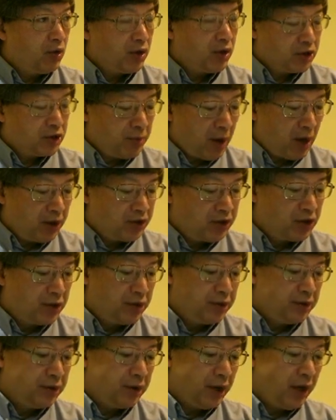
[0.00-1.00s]
corresponds
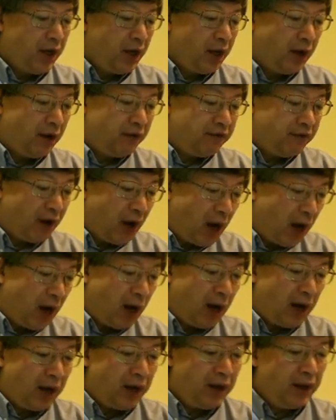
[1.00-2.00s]
to A of
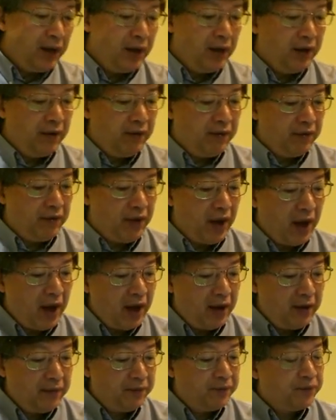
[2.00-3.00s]
I,
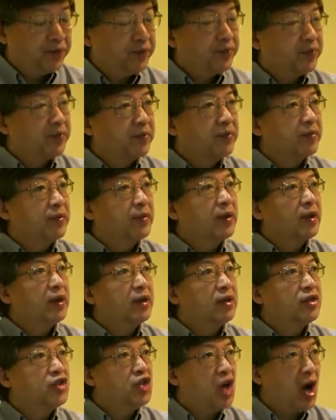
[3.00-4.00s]
then
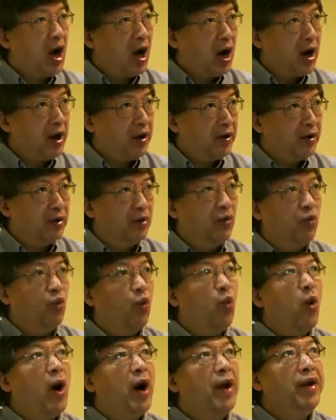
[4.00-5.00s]
child,
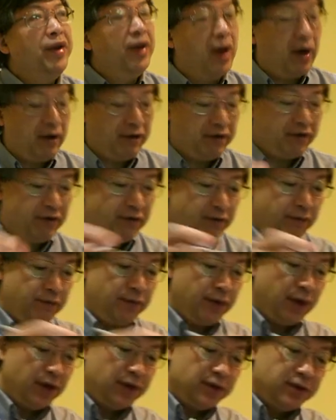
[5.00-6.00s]

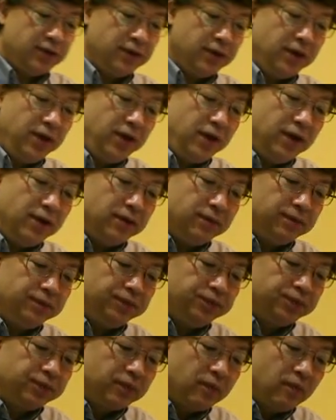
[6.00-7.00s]
so here,
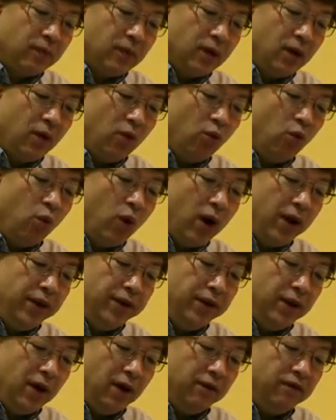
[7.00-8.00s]

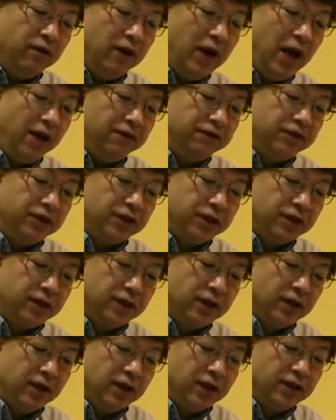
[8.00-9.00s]
one of left.
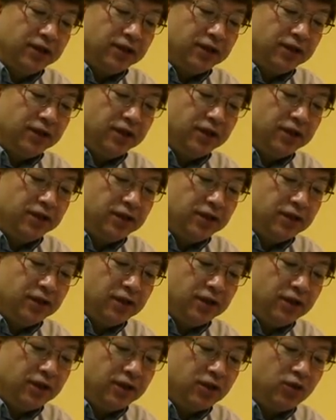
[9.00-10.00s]
So
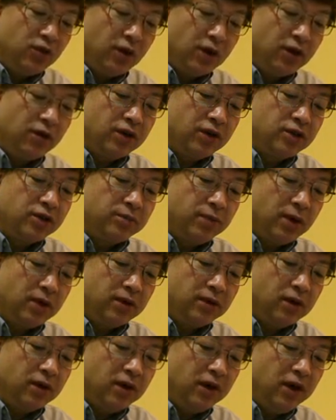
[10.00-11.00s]
this one
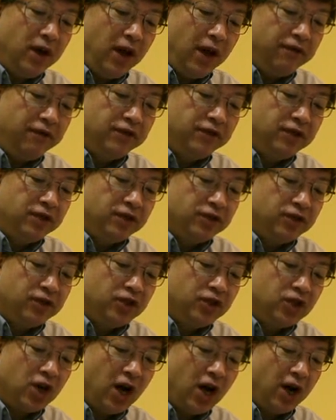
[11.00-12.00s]
corresponds to left
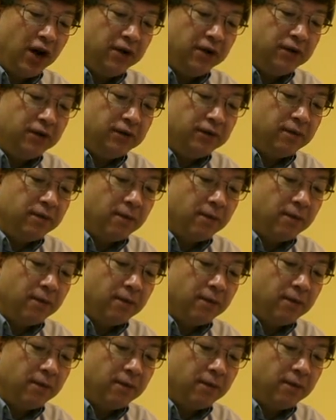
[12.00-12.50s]
child.